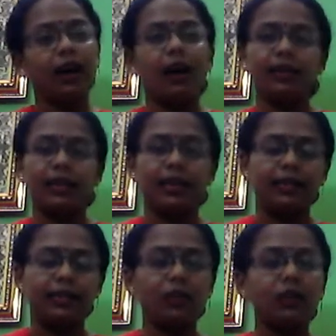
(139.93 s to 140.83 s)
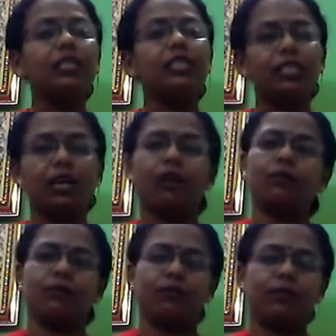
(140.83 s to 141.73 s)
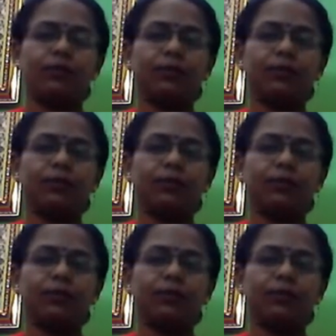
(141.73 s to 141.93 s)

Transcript: unhealthy or junk food.